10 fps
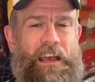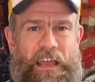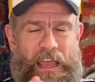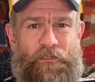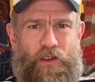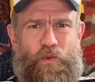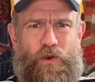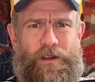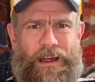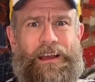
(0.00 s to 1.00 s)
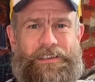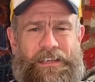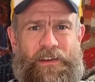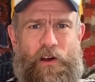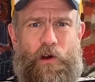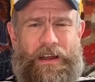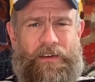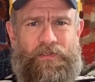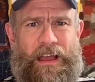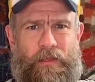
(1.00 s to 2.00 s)
if you would like to give
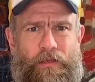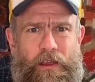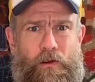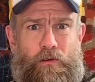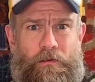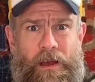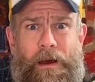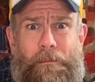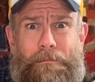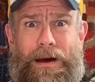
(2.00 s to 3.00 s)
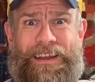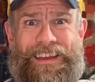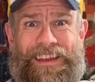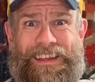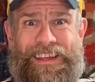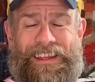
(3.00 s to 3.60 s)
Olaf that thing called money,